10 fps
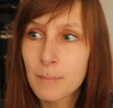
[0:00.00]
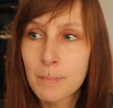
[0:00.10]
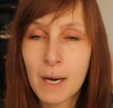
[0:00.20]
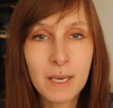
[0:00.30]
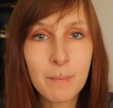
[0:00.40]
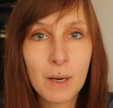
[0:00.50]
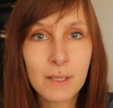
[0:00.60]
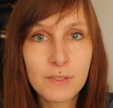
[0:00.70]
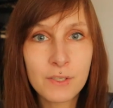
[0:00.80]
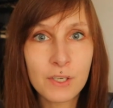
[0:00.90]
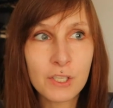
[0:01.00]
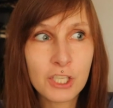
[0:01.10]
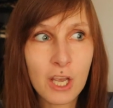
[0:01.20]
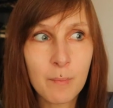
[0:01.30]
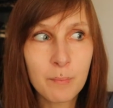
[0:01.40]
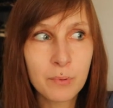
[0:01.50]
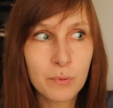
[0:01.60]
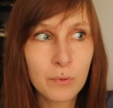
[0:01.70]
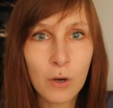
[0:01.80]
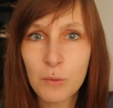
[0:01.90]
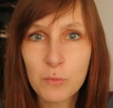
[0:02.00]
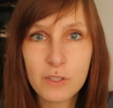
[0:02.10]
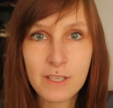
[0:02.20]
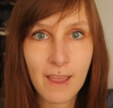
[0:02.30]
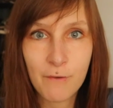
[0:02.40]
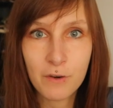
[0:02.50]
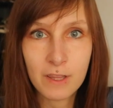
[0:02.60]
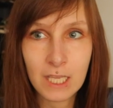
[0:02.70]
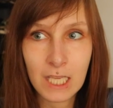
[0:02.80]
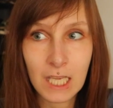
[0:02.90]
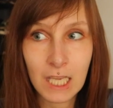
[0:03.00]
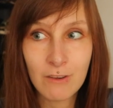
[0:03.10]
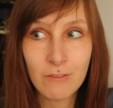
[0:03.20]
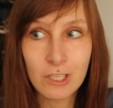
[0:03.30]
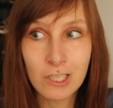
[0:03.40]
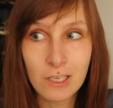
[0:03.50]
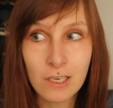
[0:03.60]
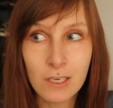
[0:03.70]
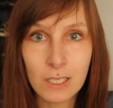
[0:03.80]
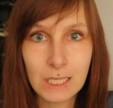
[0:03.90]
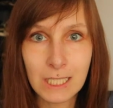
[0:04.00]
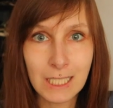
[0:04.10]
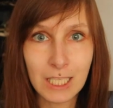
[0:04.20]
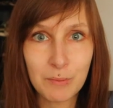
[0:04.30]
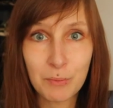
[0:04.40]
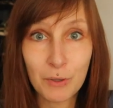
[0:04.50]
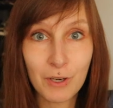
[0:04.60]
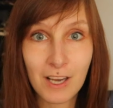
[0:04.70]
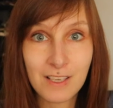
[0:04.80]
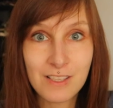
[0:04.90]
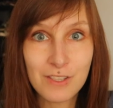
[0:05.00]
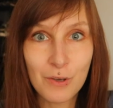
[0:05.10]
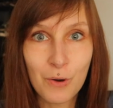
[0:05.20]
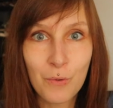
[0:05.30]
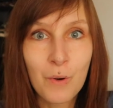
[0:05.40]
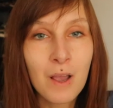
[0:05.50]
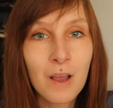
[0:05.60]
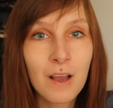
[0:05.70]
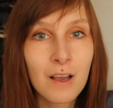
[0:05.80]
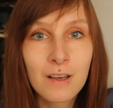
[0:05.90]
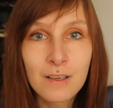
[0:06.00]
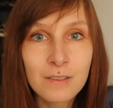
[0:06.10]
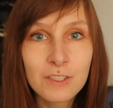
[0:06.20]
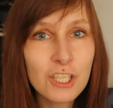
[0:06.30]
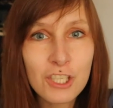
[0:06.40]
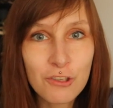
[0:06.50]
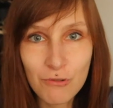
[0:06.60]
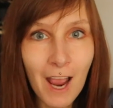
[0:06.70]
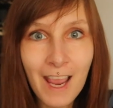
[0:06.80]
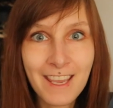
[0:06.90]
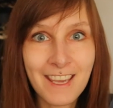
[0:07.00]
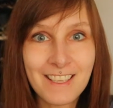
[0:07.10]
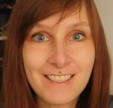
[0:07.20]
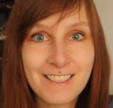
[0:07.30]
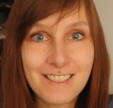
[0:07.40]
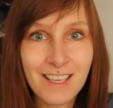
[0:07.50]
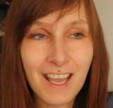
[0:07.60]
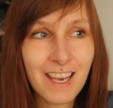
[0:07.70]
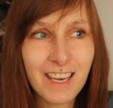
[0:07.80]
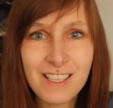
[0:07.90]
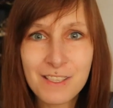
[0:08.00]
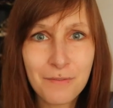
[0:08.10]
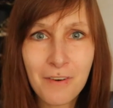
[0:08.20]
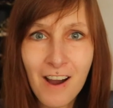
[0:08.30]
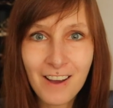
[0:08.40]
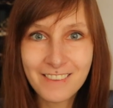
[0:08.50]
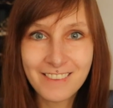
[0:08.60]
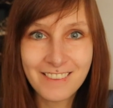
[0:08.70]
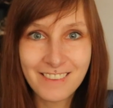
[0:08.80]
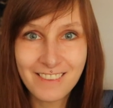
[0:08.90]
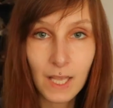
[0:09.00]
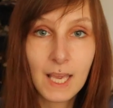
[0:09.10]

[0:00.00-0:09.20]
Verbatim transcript: body butter, shampoo, almost everything, even cleaning products. So just try it and it's fun.